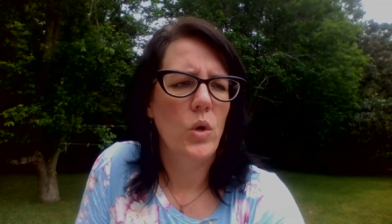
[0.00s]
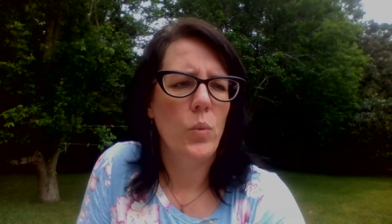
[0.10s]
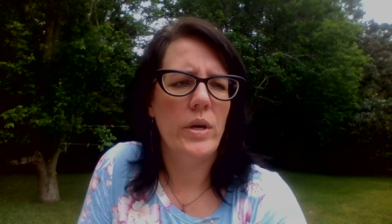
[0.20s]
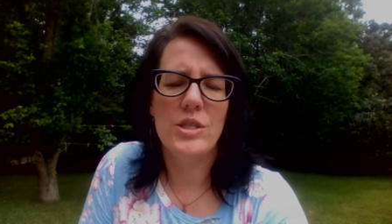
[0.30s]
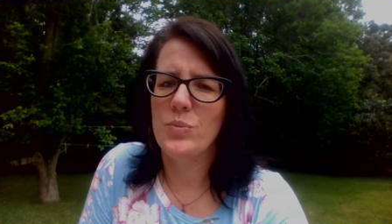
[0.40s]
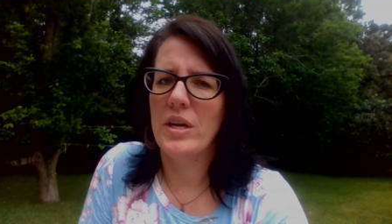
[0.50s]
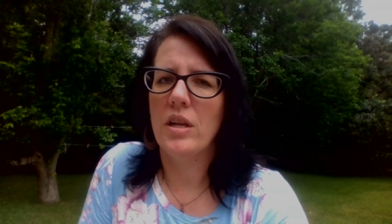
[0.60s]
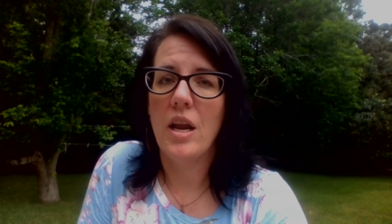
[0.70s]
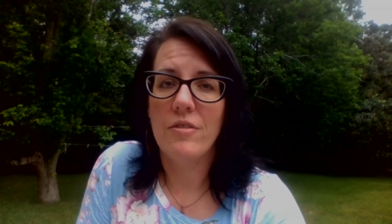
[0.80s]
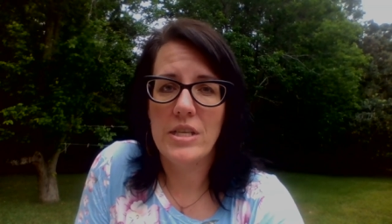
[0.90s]
We didn't spend a
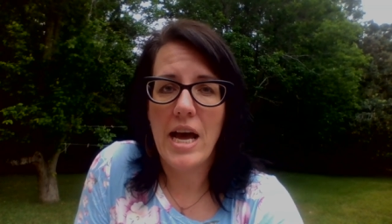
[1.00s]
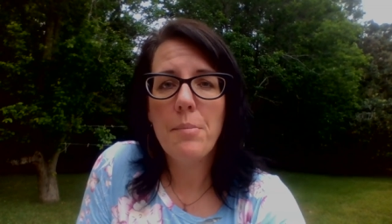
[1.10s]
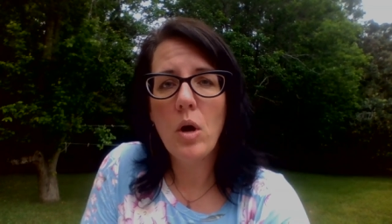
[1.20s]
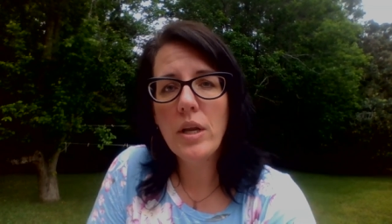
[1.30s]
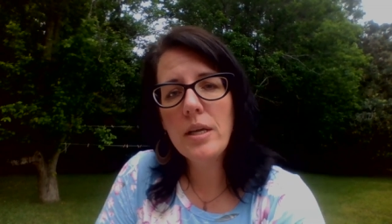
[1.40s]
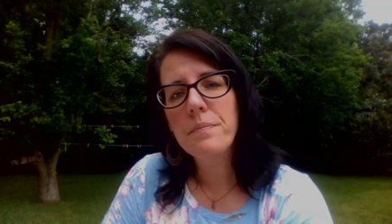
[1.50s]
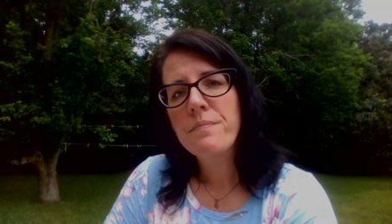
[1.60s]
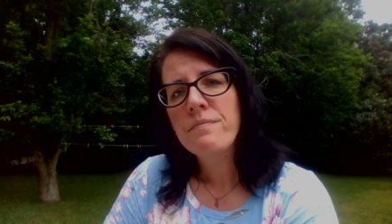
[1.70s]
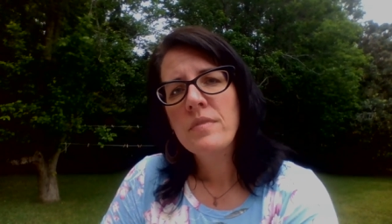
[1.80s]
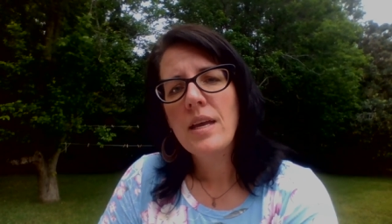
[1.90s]
lot of time on it,
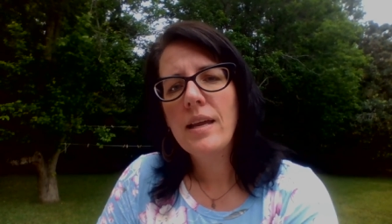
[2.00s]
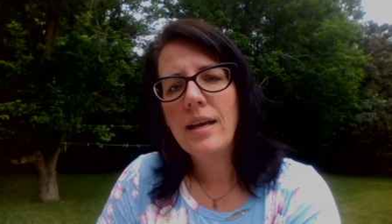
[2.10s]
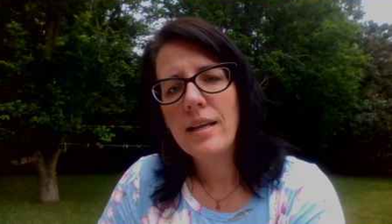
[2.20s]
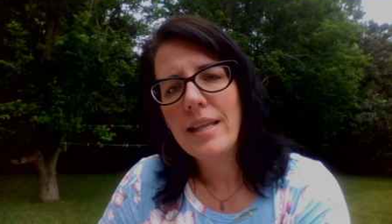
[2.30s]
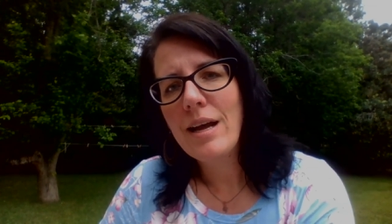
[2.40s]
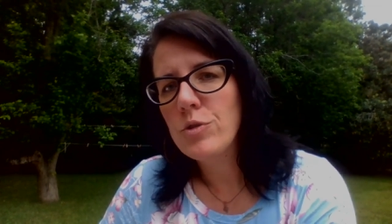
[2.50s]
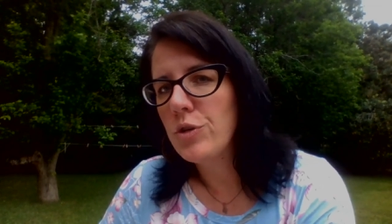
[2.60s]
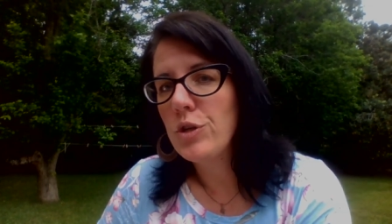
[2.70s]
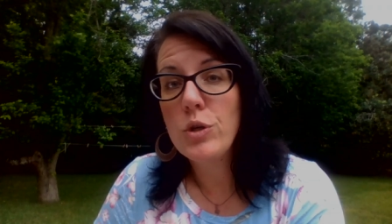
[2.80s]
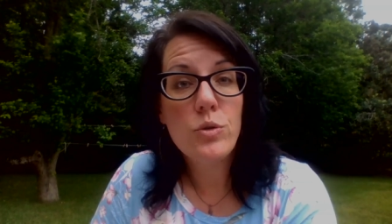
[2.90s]
and I allowed you
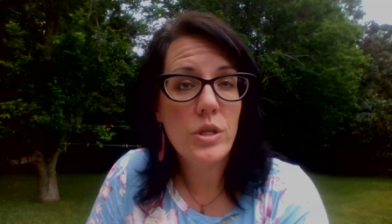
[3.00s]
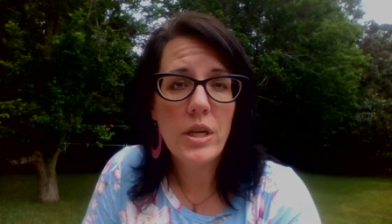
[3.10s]
to use it